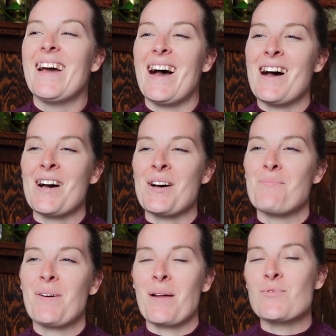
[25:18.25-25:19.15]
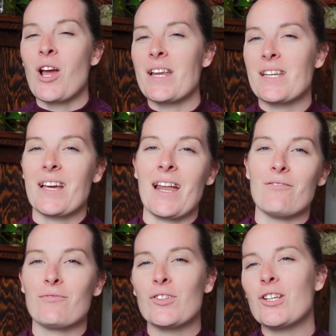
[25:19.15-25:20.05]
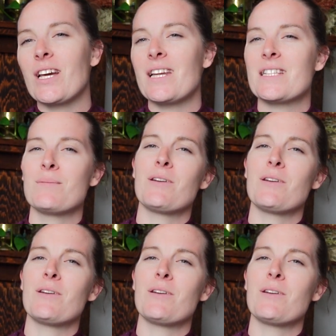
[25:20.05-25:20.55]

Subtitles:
But I'm trying to kind of look into some